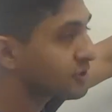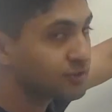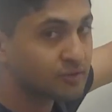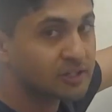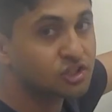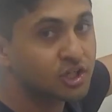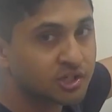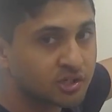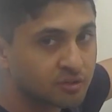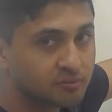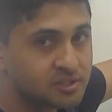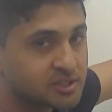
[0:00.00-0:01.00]
differentiation
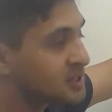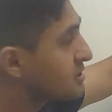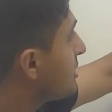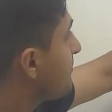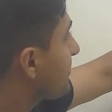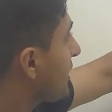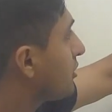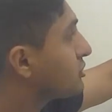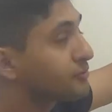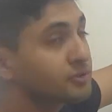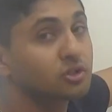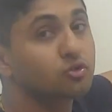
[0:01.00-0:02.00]
of B cells, and
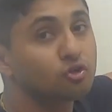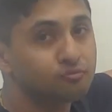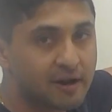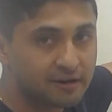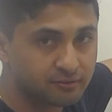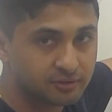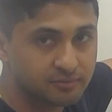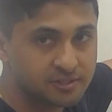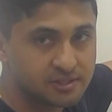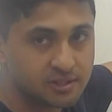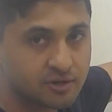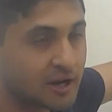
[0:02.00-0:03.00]
also for the growth factor for the B
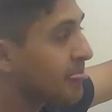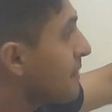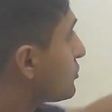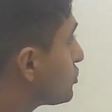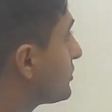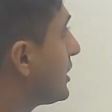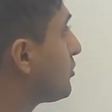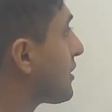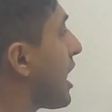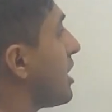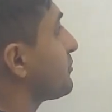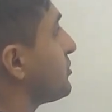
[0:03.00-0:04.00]
cells, right? So they would
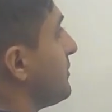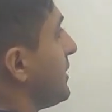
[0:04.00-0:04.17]
help to